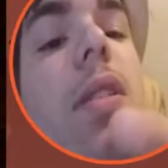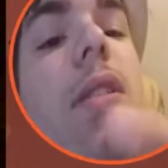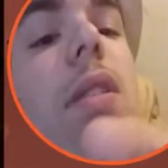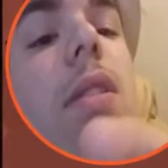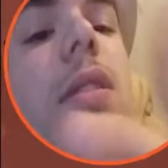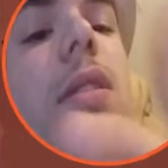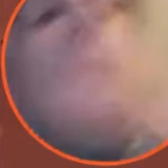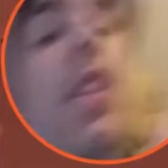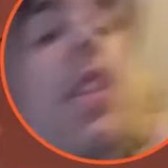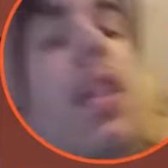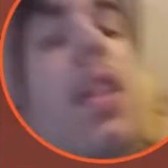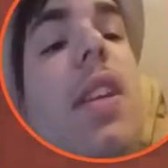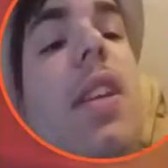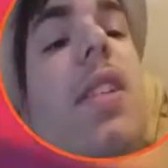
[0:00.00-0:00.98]
take these
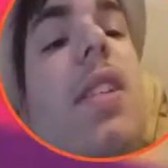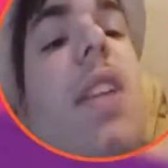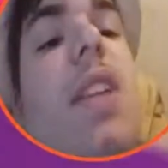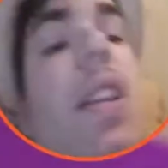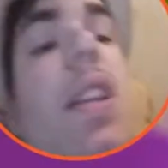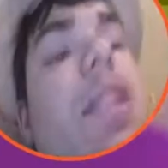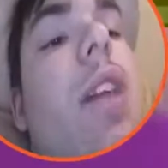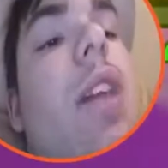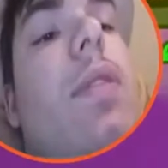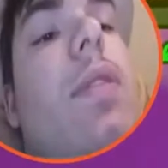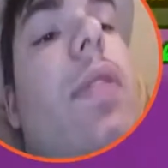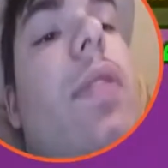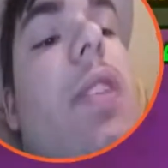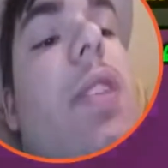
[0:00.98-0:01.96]
guys down with this
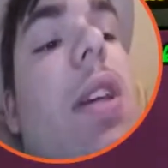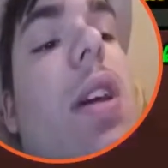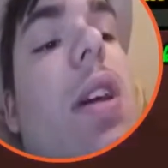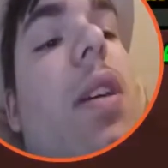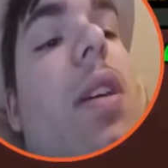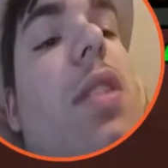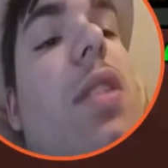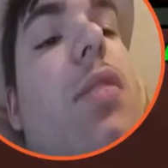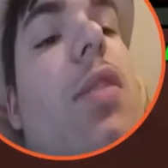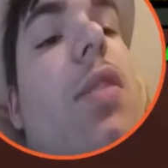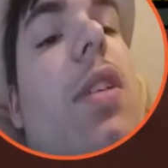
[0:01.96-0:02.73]
guy. I do believe.